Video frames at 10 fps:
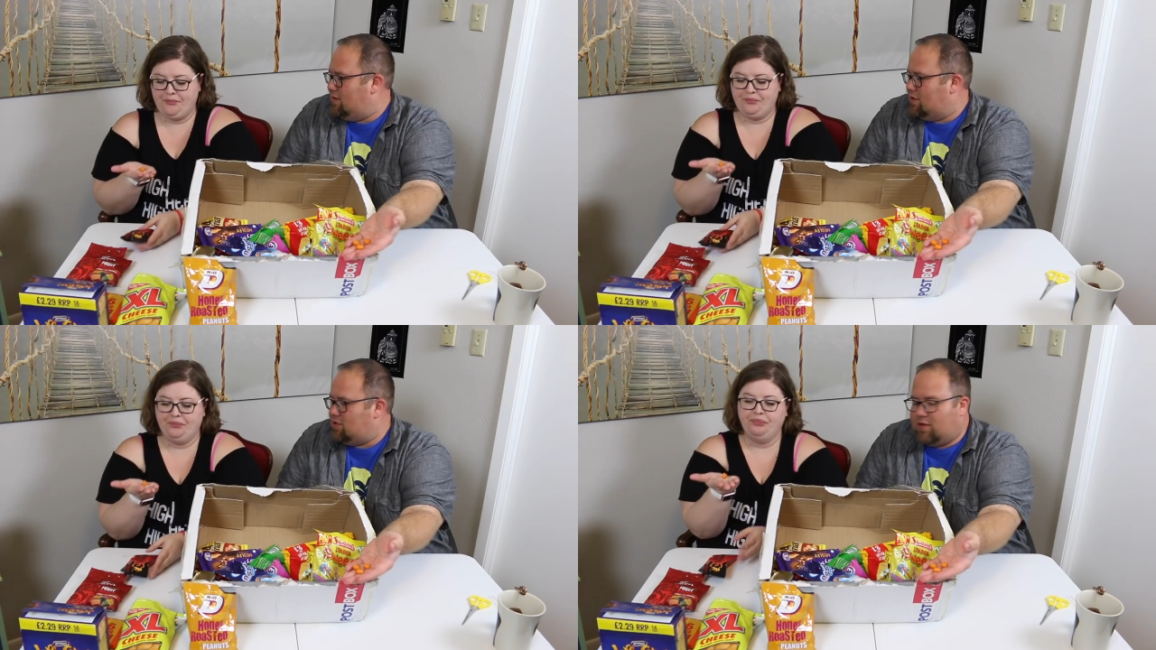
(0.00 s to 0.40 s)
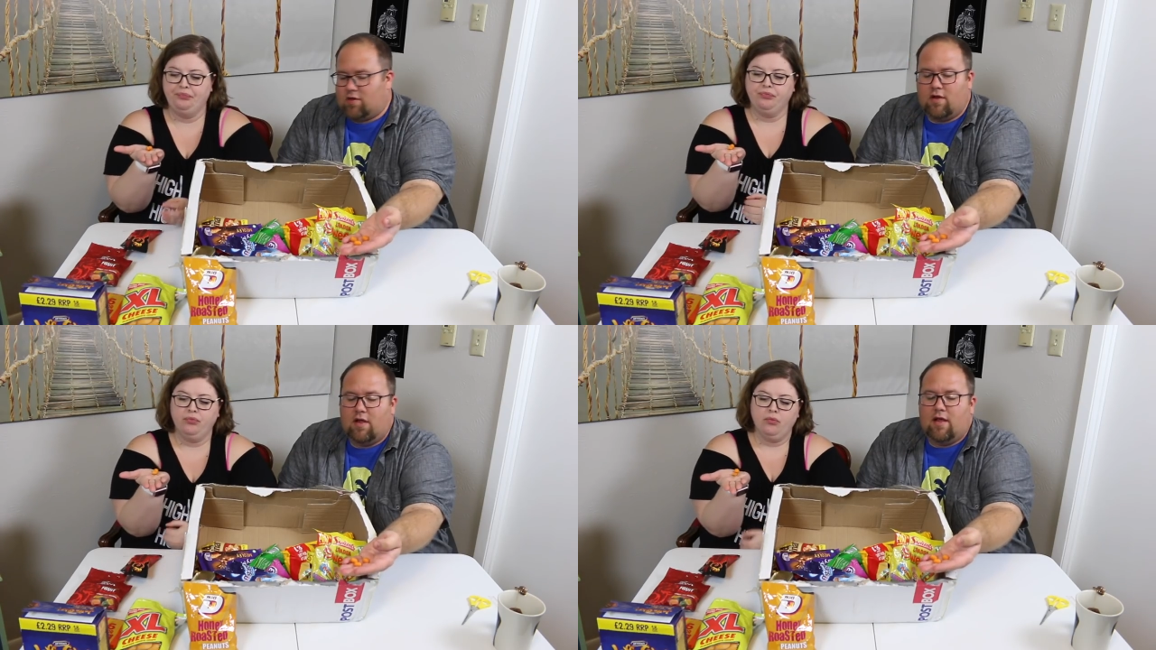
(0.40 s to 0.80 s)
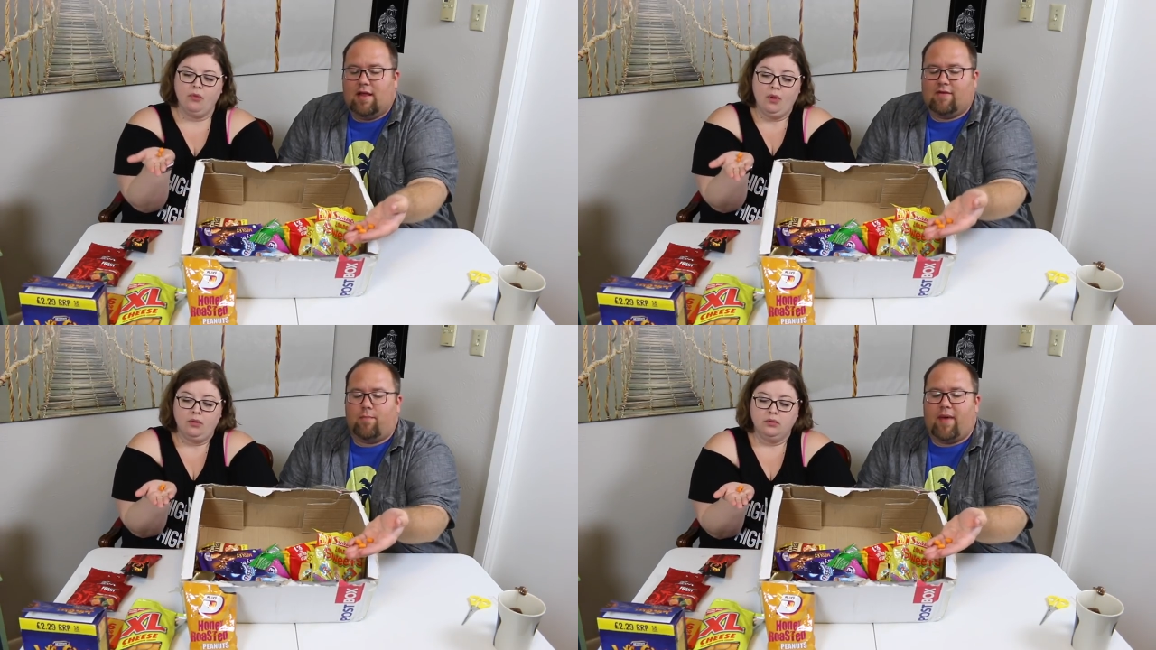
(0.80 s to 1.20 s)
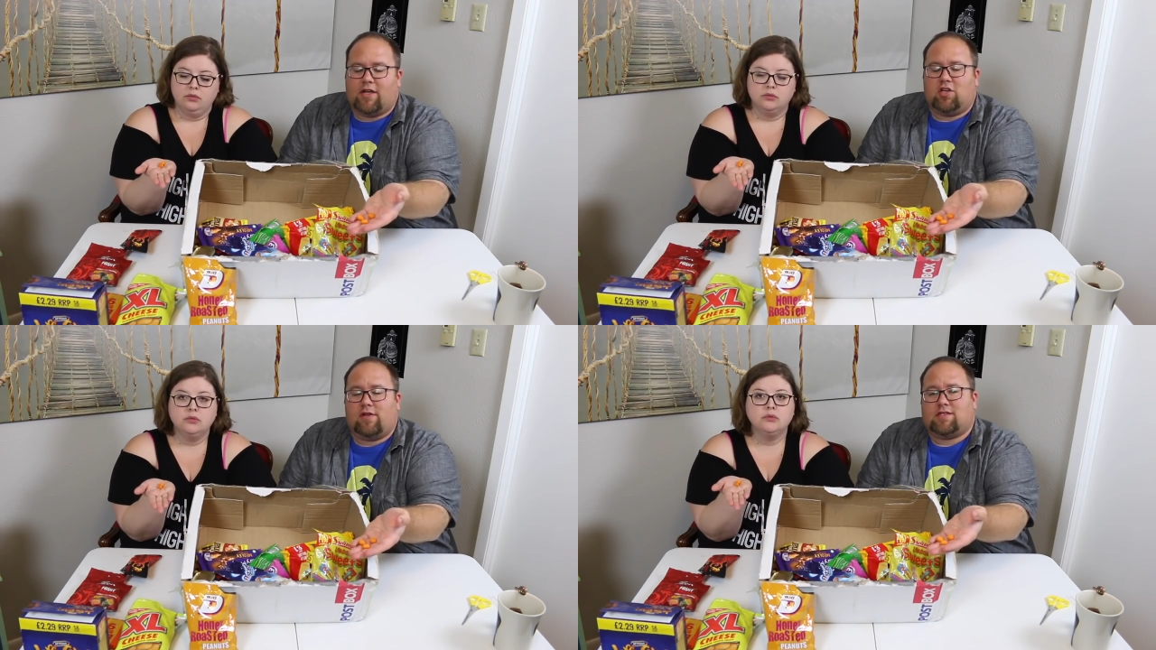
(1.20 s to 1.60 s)
Speaker 1: Same texture, but they're you have like a
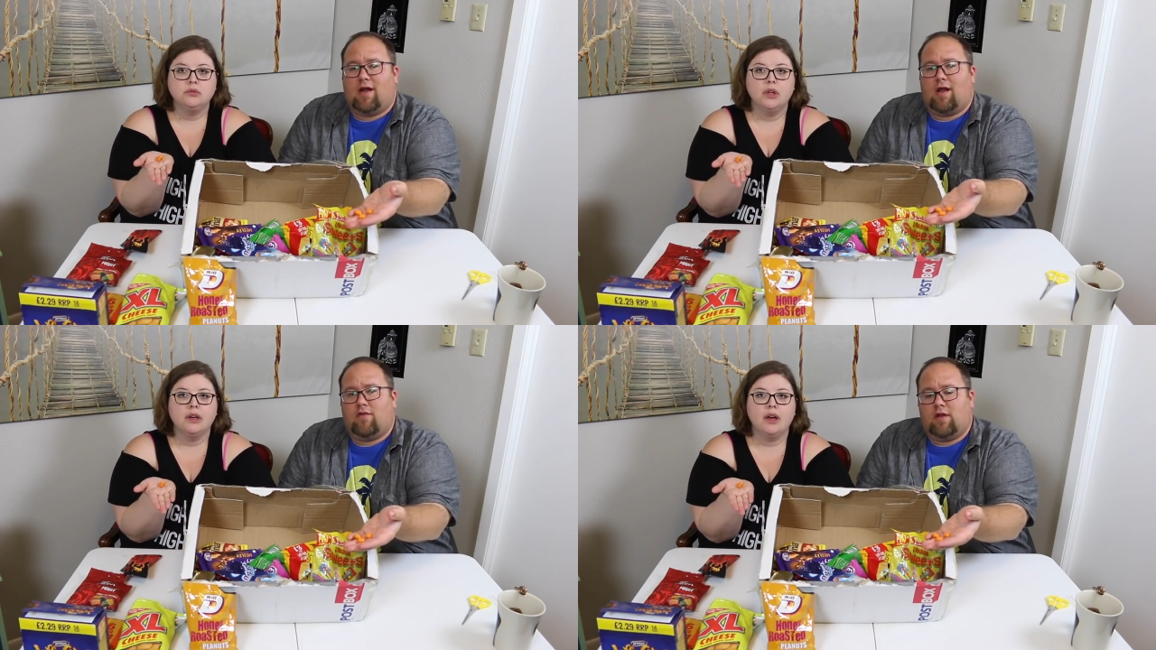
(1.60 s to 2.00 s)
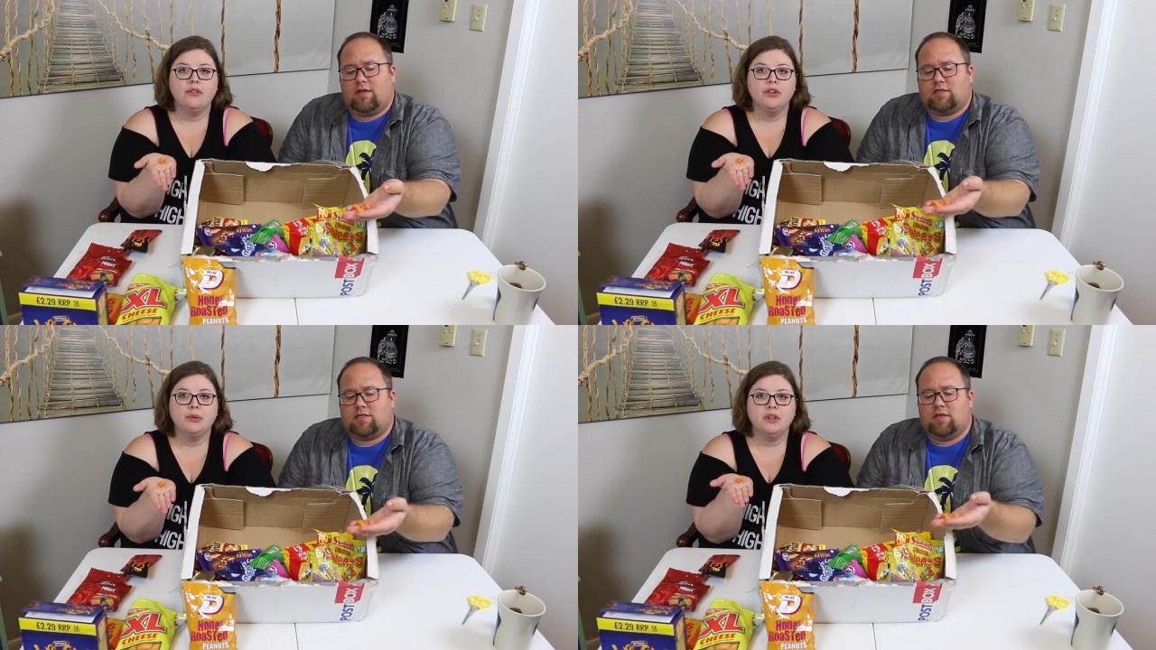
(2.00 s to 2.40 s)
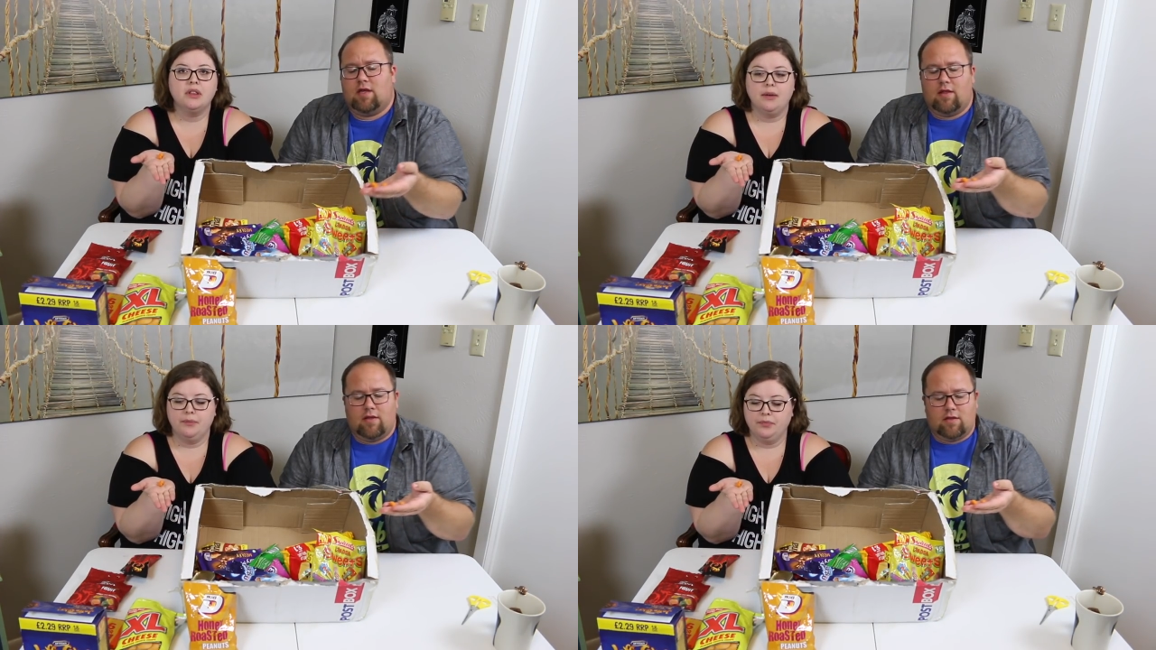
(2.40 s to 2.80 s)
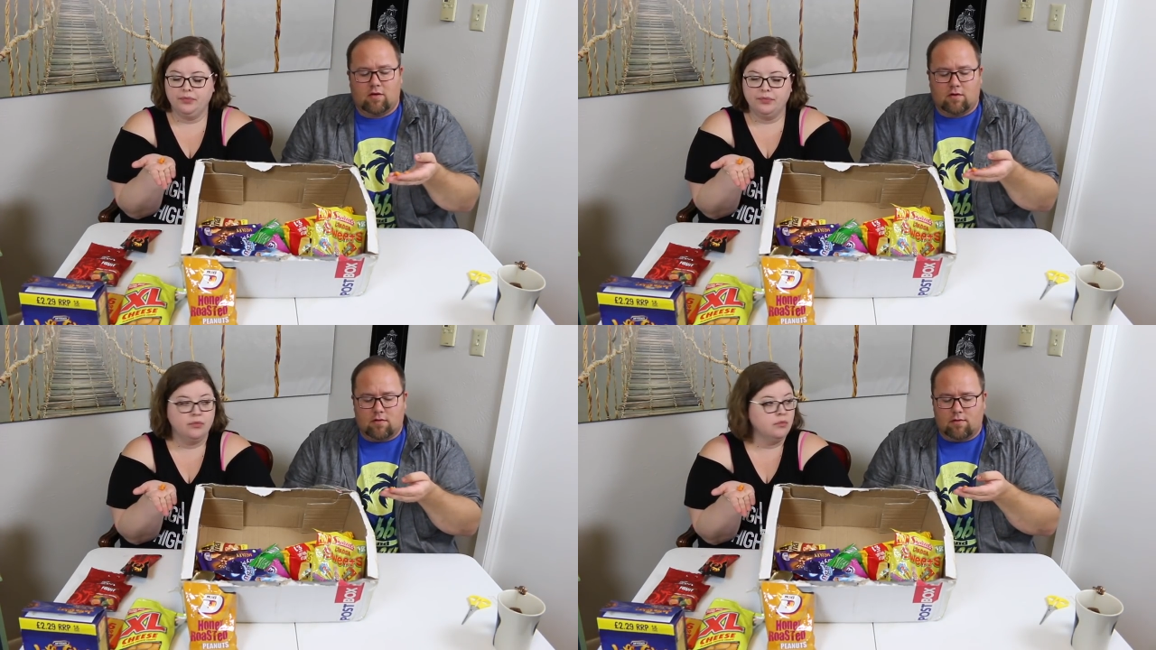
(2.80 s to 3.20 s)
big shell on the outside of the nuts, the and then
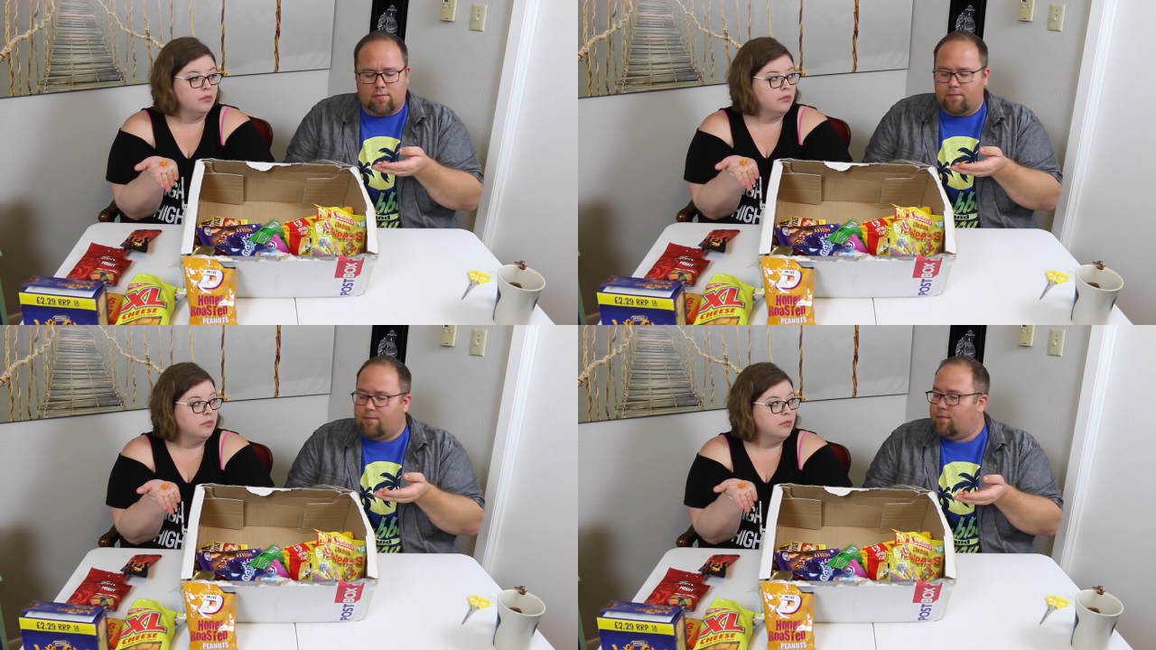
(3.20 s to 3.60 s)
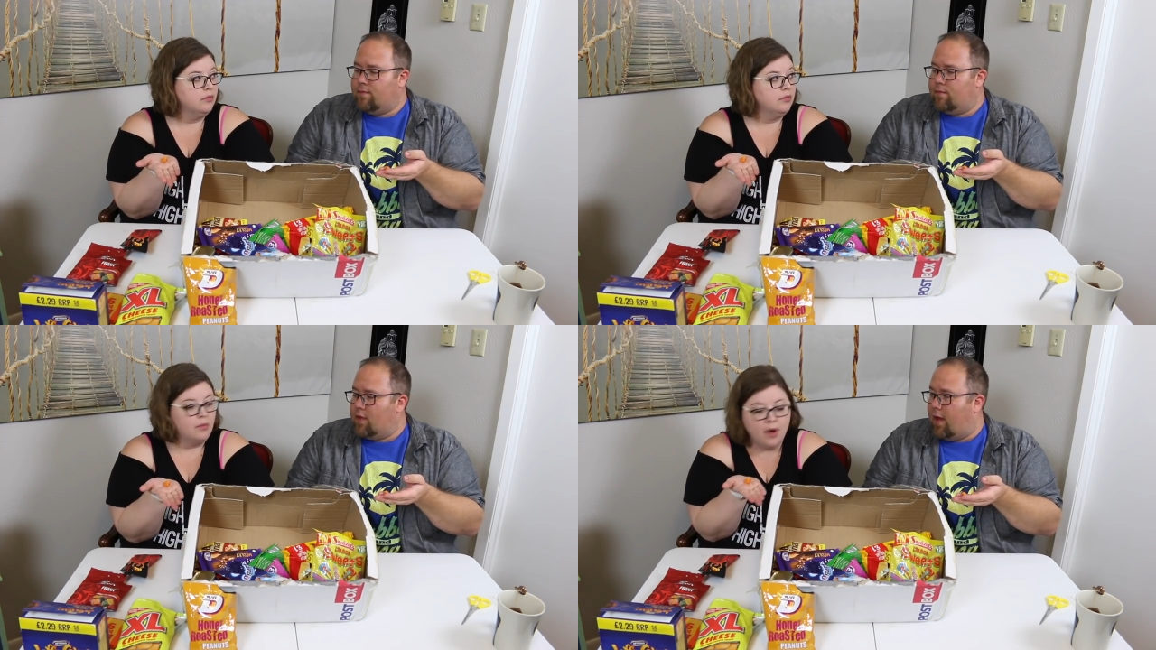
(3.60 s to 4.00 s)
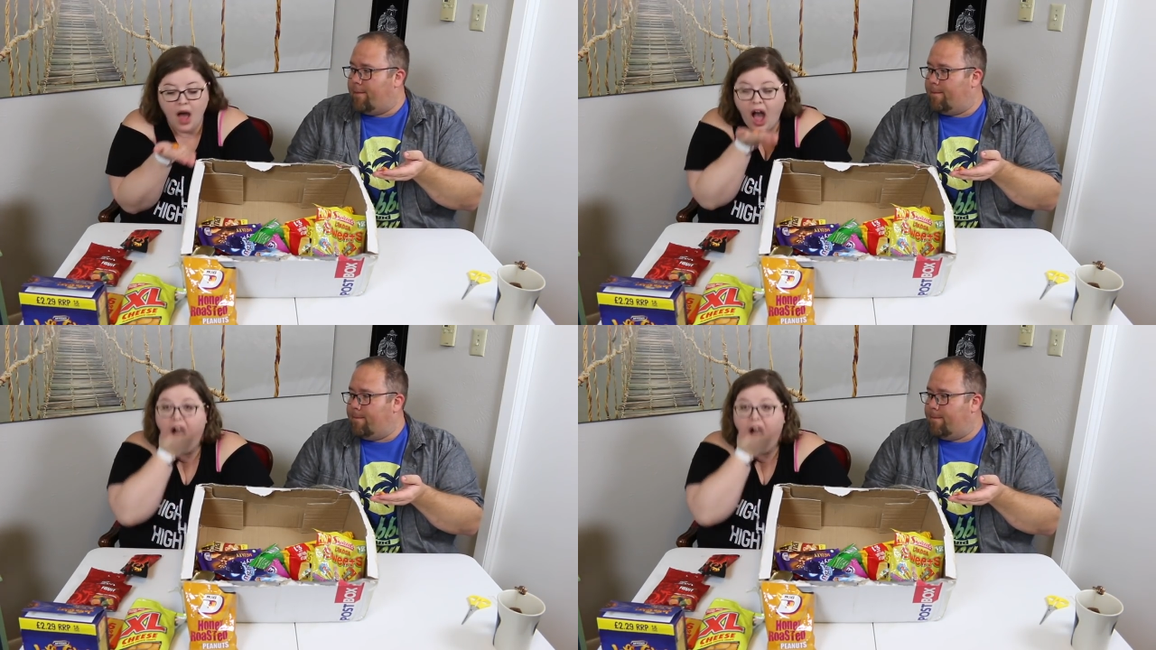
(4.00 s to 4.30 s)
they'll. Okay.